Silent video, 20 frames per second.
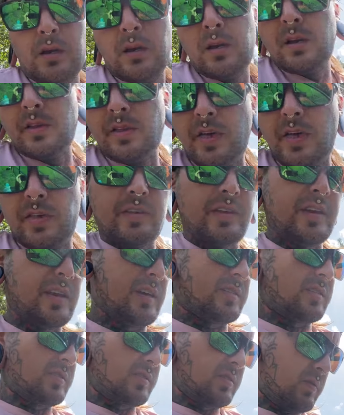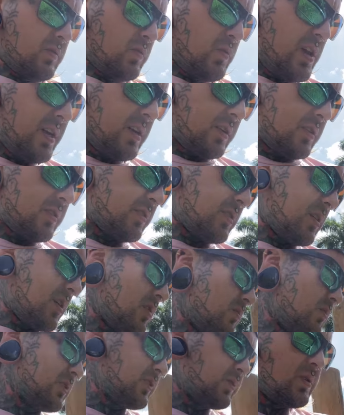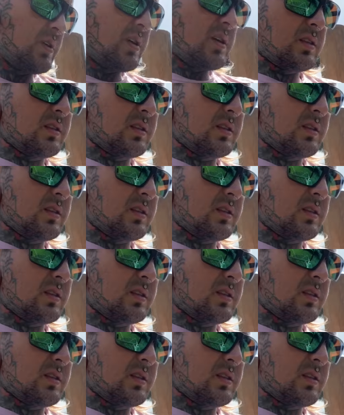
And then the next week or so, once we get